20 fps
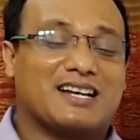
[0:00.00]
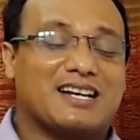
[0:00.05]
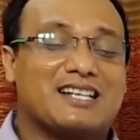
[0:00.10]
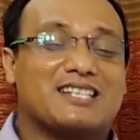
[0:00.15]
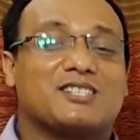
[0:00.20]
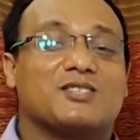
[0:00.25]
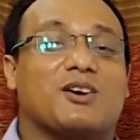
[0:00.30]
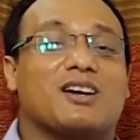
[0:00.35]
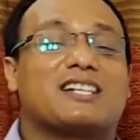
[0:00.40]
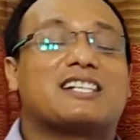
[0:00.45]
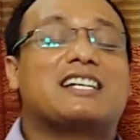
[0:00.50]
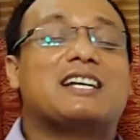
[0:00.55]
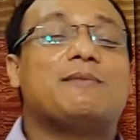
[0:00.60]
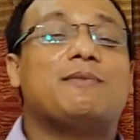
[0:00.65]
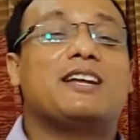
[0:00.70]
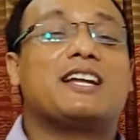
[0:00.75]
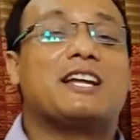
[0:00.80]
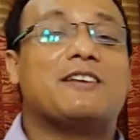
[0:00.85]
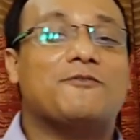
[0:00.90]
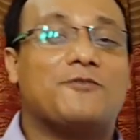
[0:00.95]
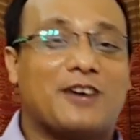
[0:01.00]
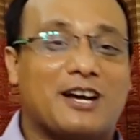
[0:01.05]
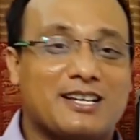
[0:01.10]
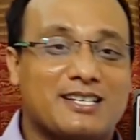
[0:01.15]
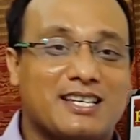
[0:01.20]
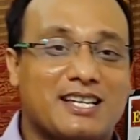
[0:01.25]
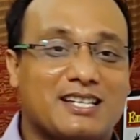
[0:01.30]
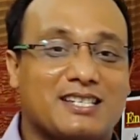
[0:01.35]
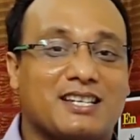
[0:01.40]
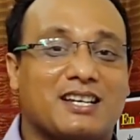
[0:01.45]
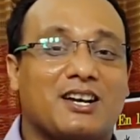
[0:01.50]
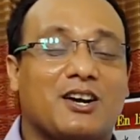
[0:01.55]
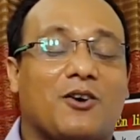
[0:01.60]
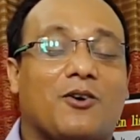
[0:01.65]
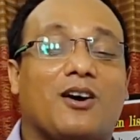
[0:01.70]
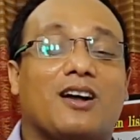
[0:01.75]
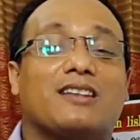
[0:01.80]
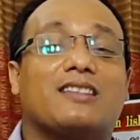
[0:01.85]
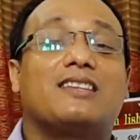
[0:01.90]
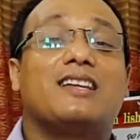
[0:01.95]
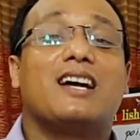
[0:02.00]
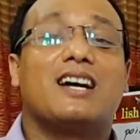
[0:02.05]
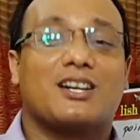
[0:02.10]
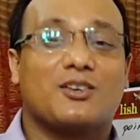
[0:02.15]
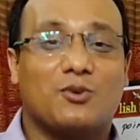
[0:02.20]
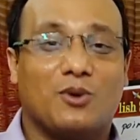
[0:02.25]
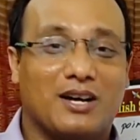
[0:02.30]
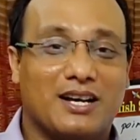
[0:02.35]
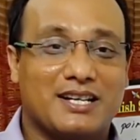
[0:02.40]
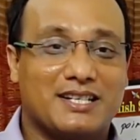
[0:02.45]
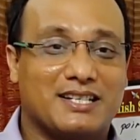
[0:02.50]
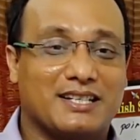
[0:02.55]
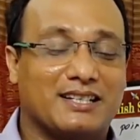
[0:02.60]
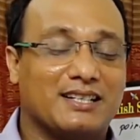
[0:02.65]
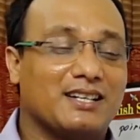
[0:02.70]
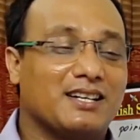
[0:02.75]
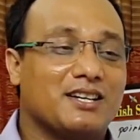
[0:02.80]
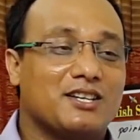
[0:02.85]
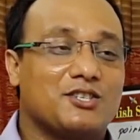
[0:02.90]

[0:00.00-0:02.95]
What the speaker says: is not giving emphasis on their quality.